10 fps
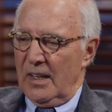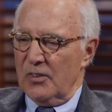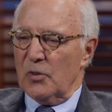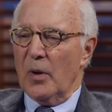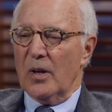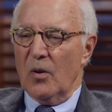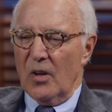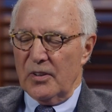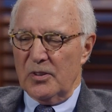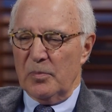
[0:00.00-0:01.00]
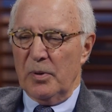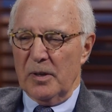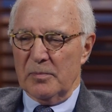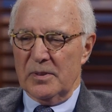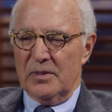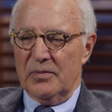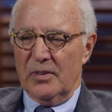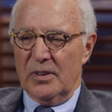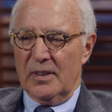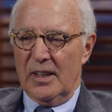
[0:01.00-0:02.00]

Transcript: And so I called the Department of uh,